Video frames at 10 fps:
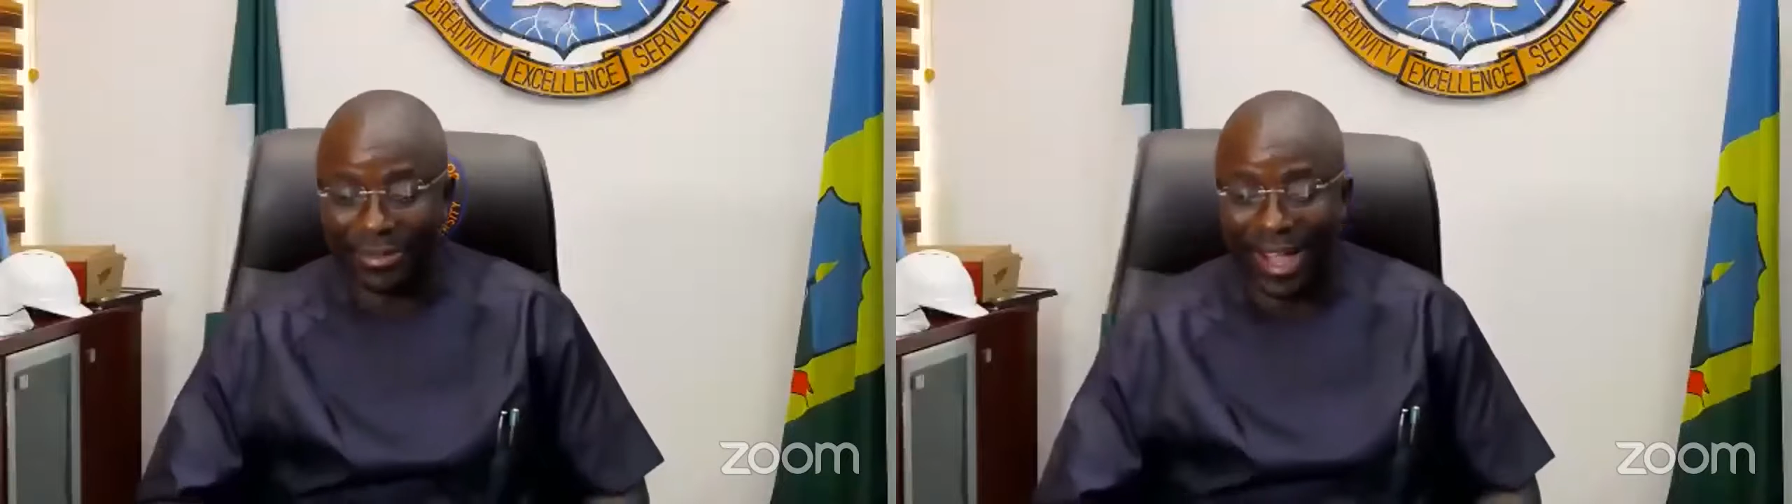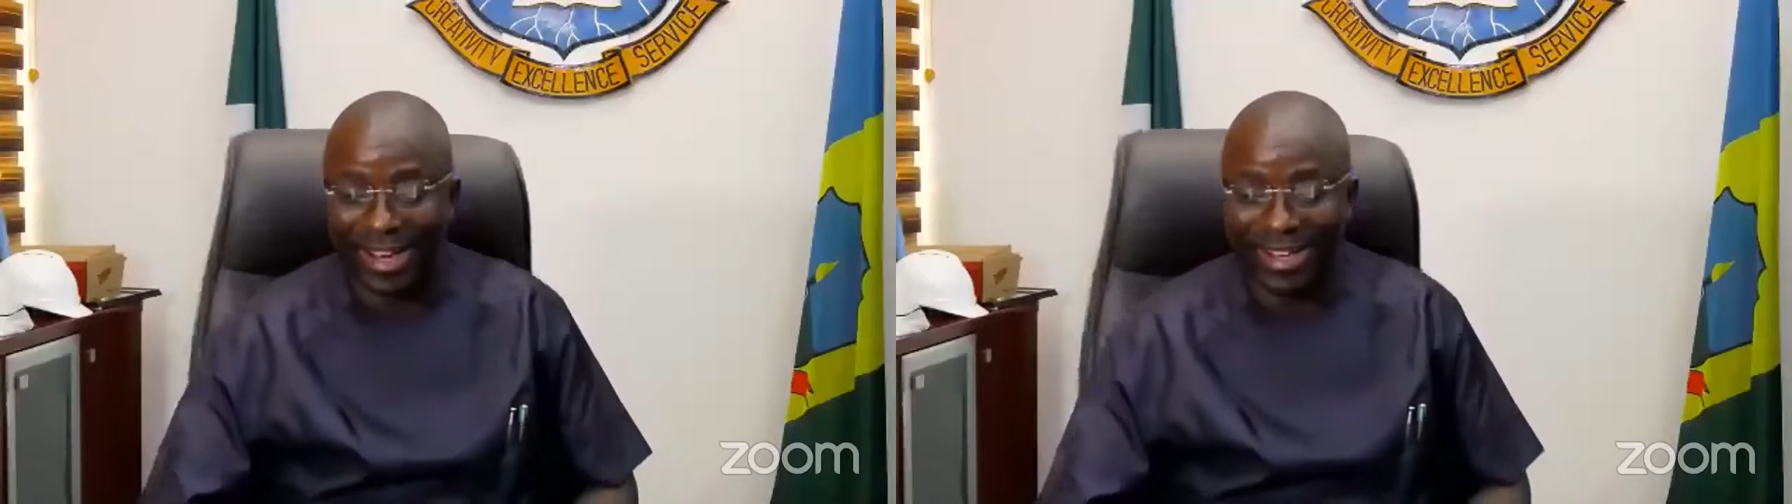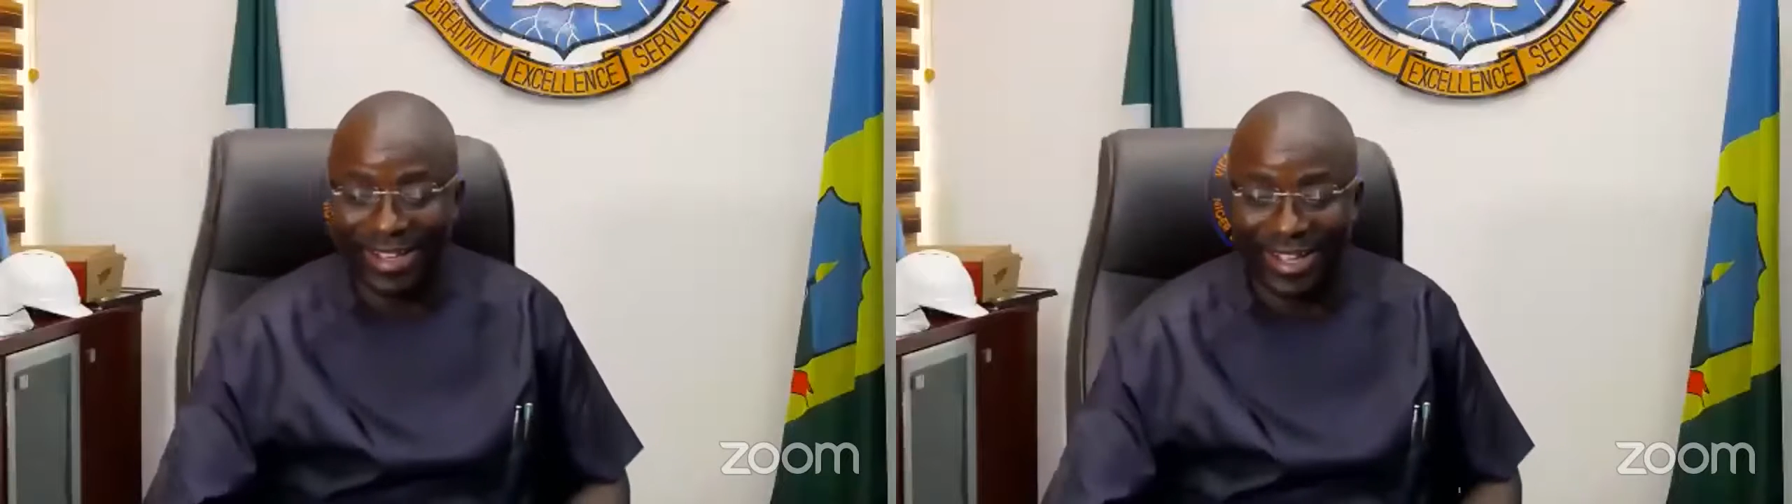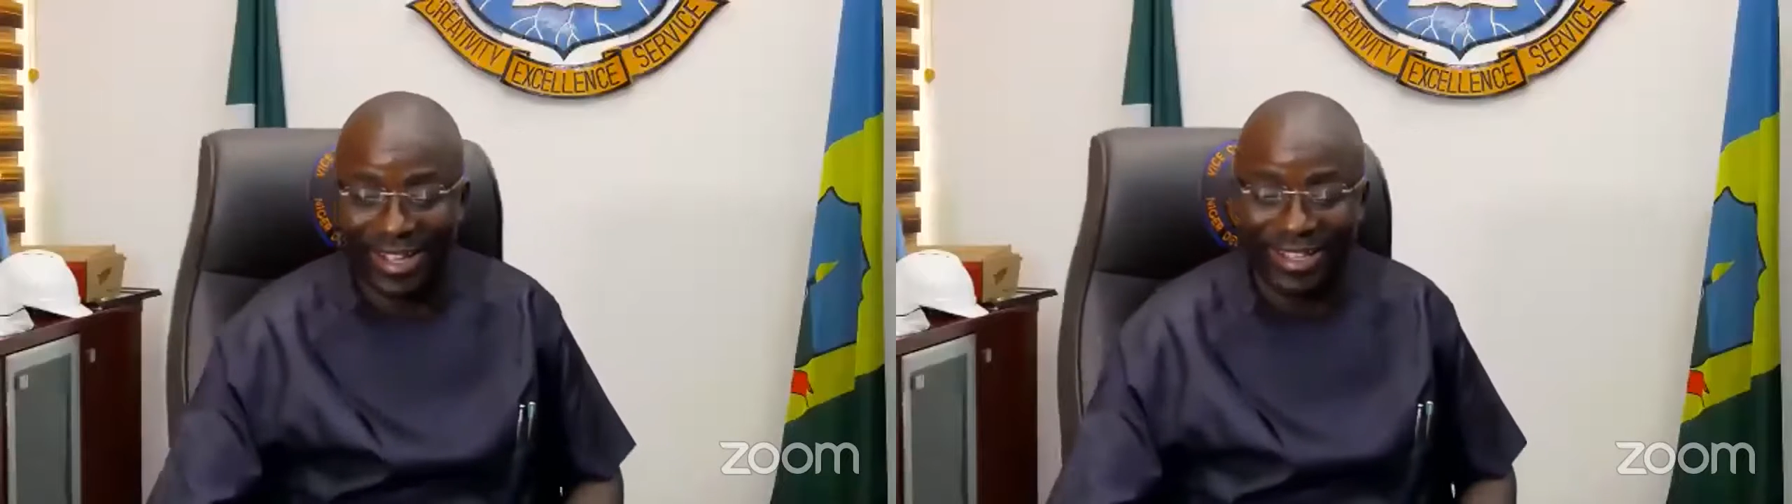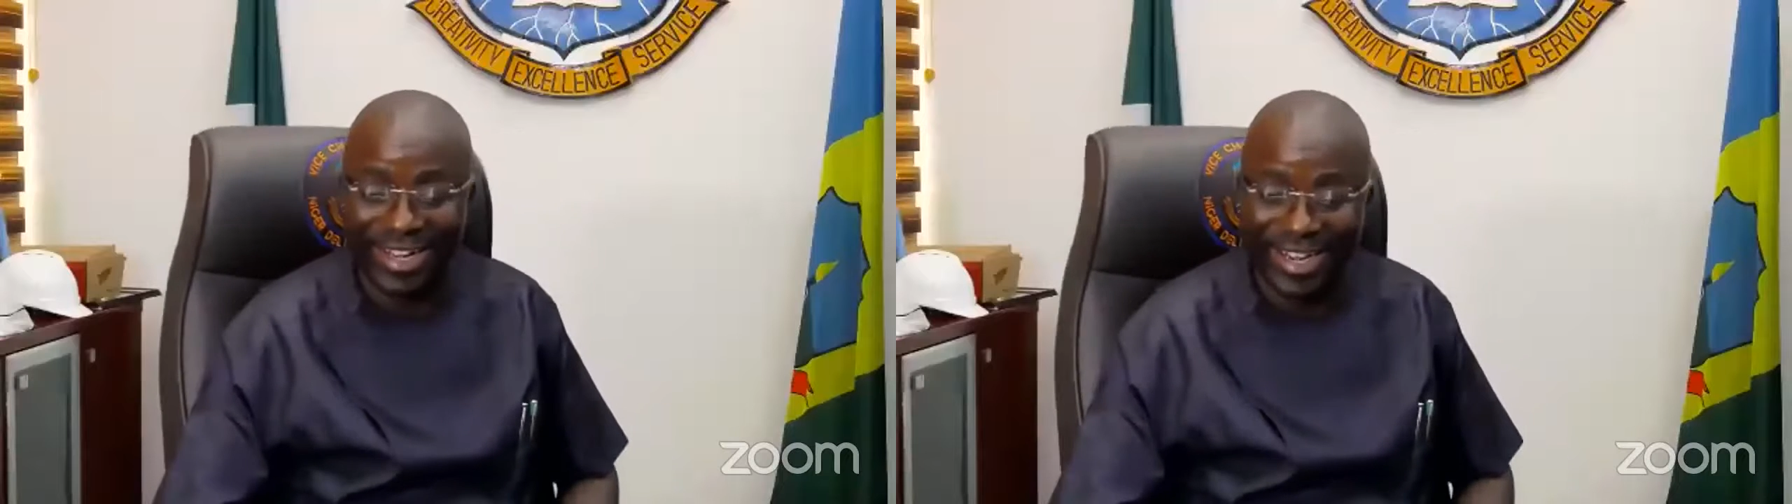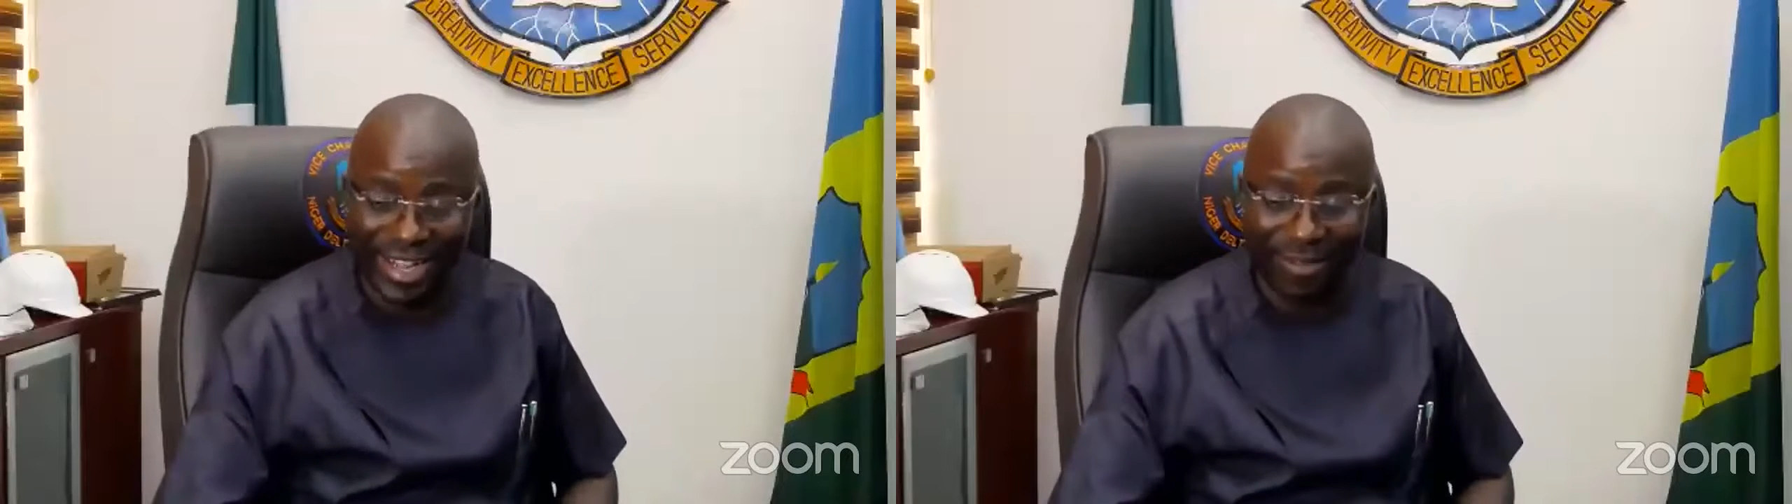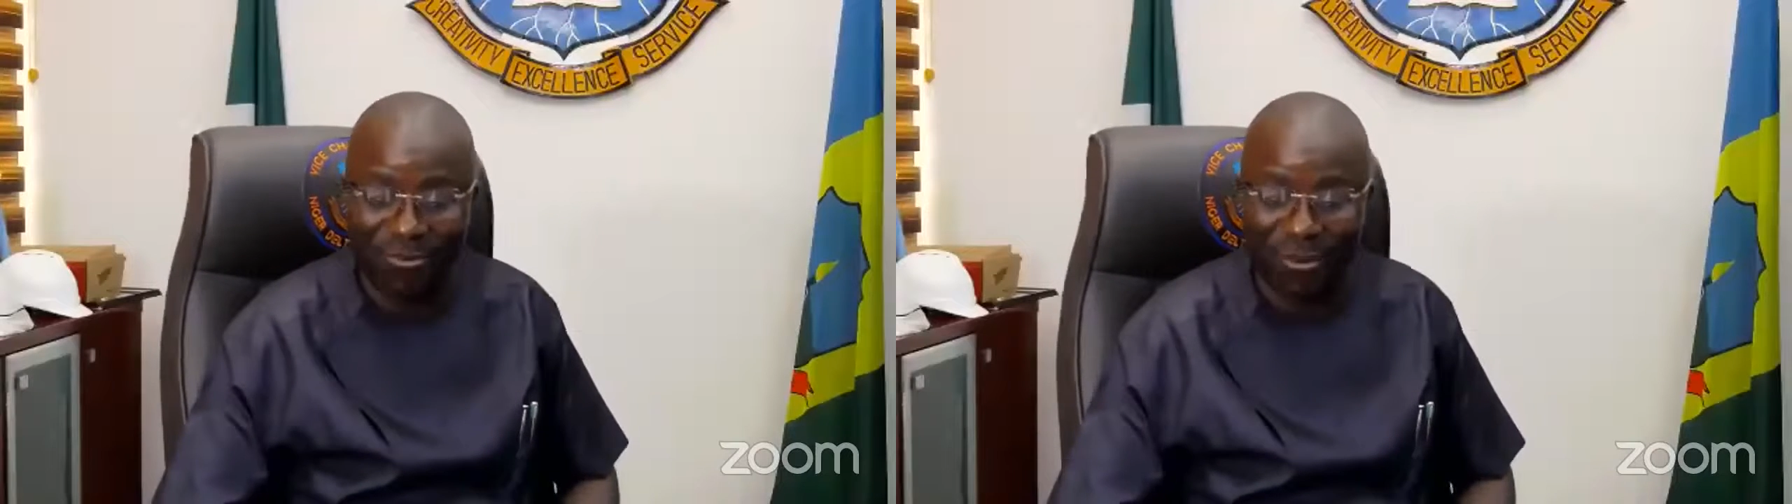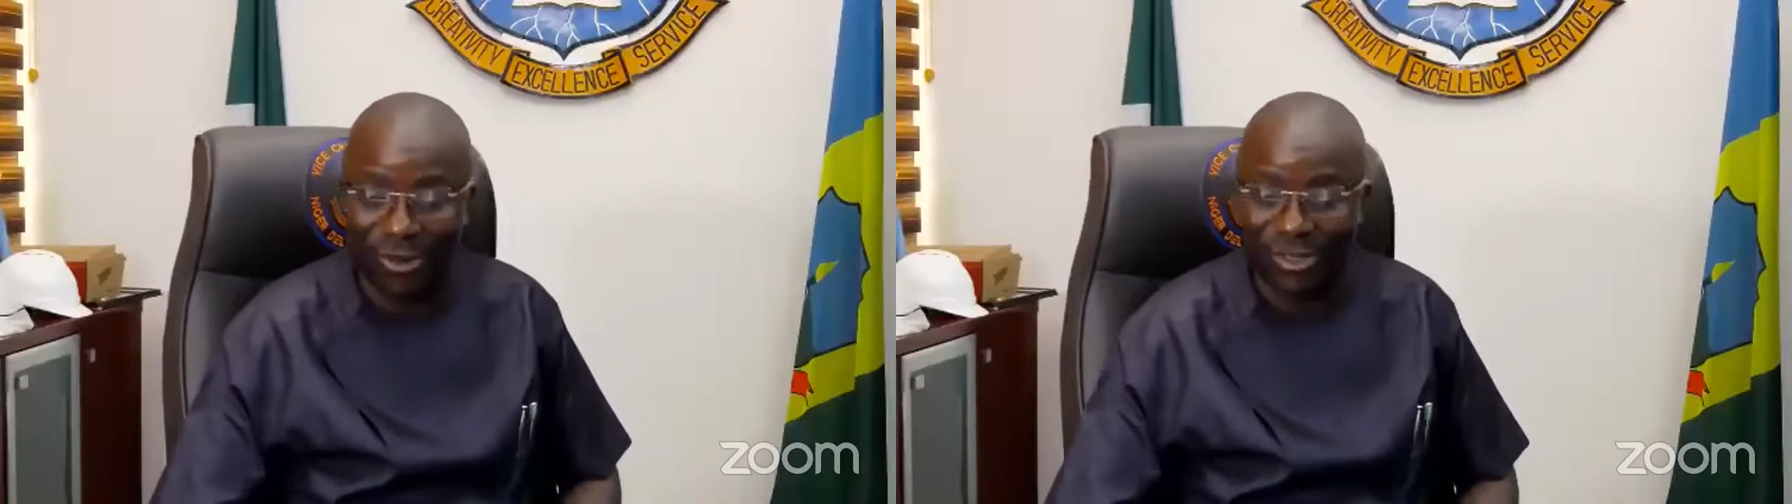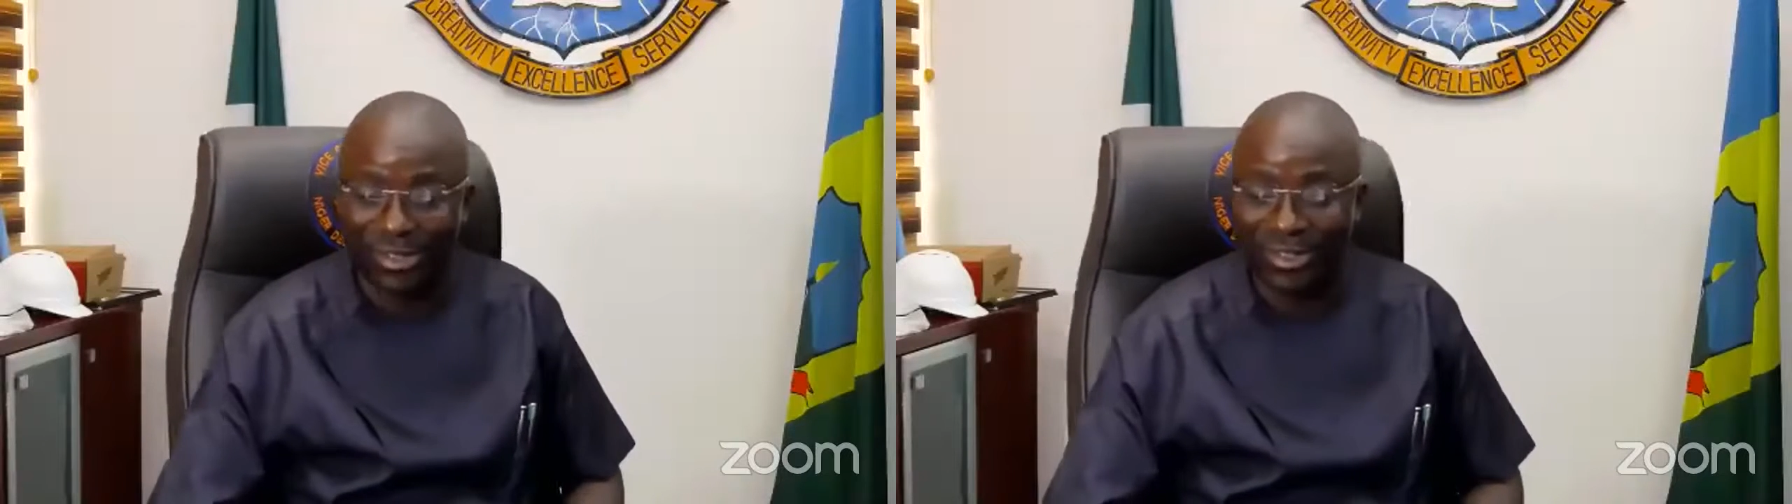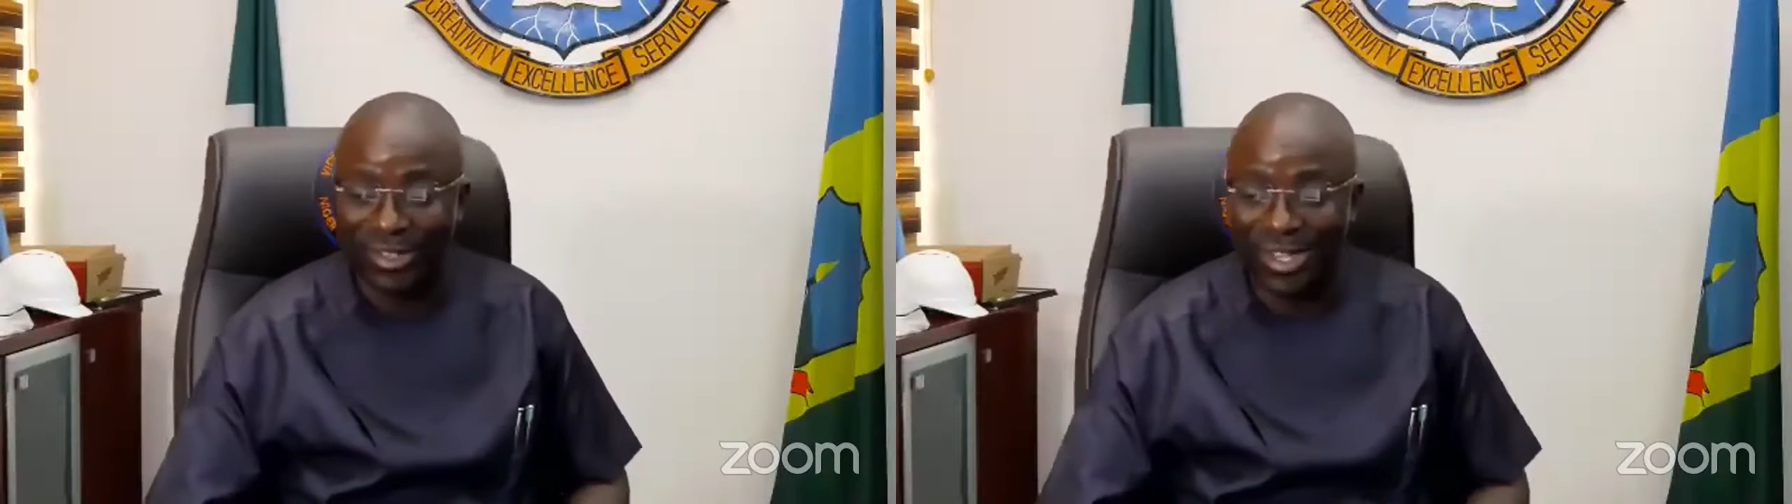and the name
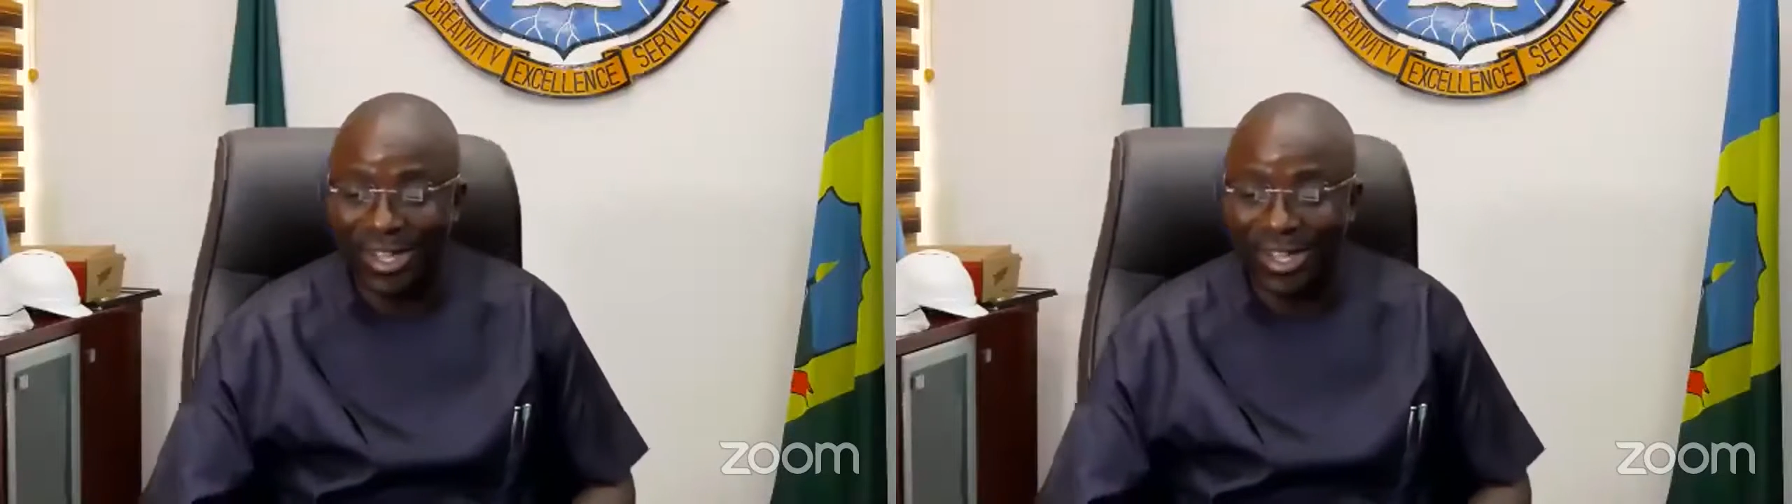was